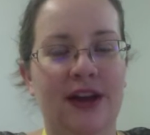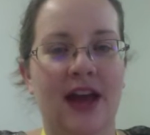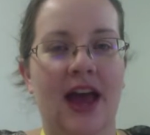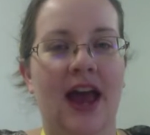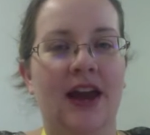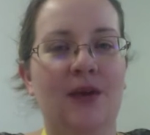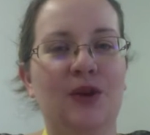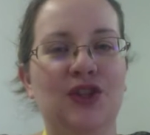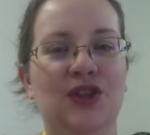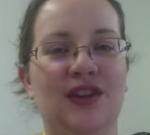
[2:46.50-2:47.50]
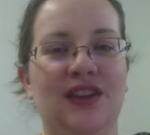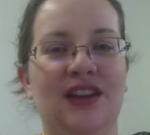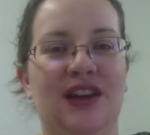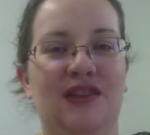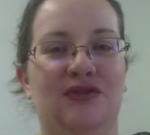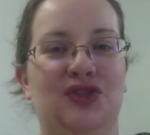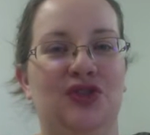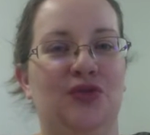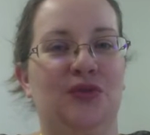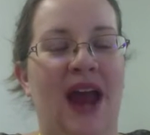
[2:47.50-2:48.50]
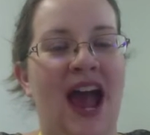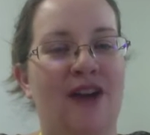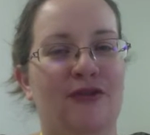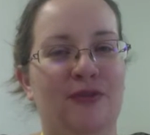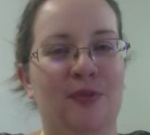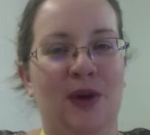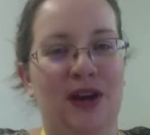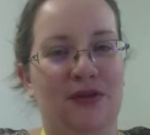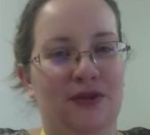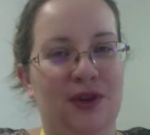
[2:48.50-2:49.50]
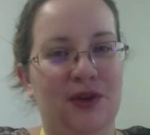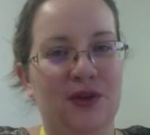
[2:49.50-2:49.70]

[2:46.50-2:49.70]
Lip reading: And I want you to think of giraffe point of view.